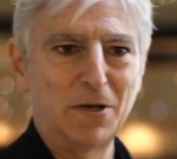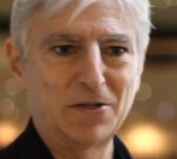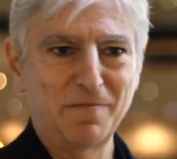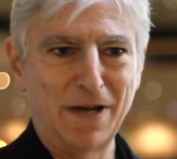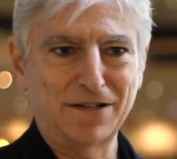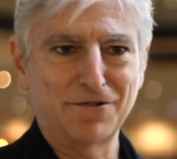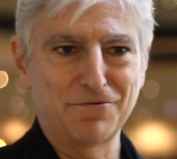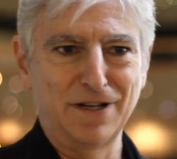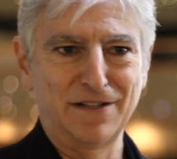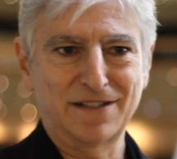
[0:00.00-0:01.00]
most of my
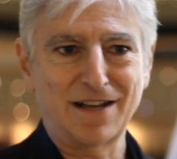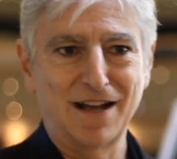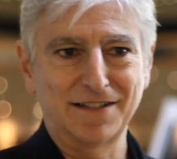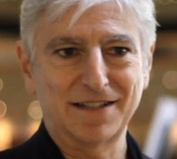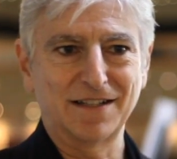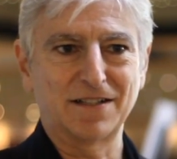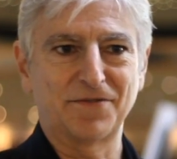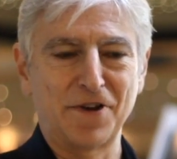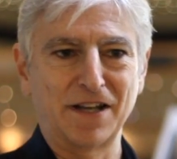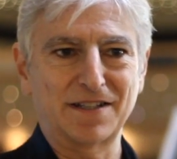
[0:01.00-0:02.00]
career in this kind of
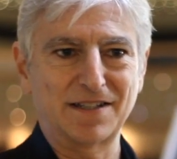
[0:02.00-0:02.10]
schizophrenic